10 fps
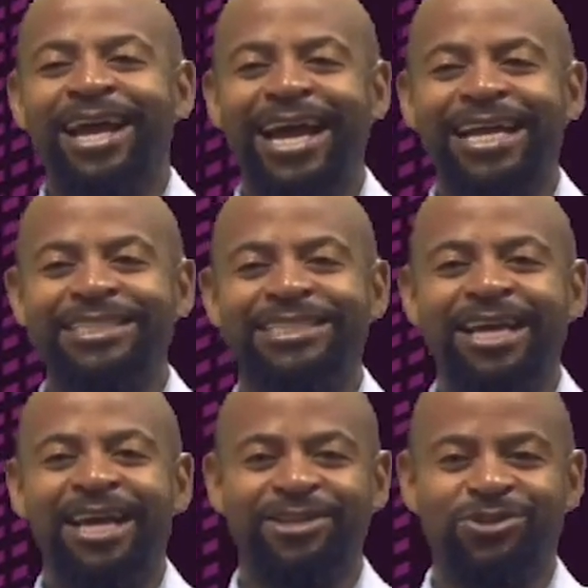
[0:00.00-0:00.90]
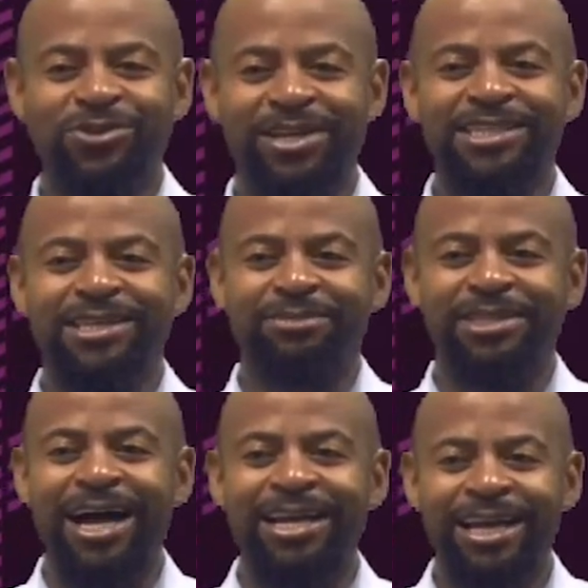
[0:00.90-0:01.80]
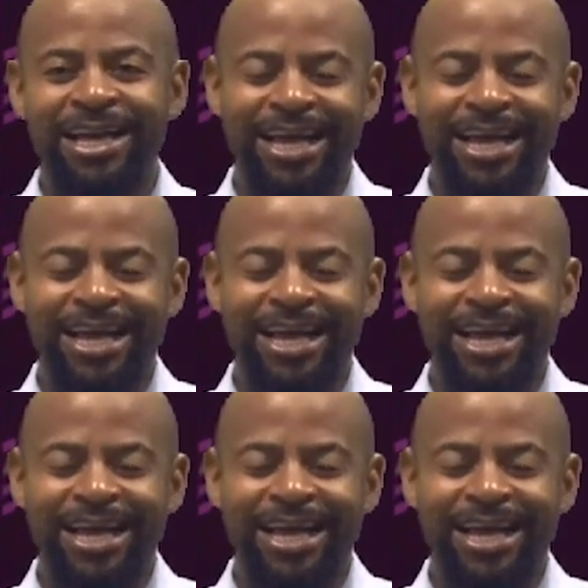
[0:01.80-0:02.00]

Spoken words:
And as soon as I'm done,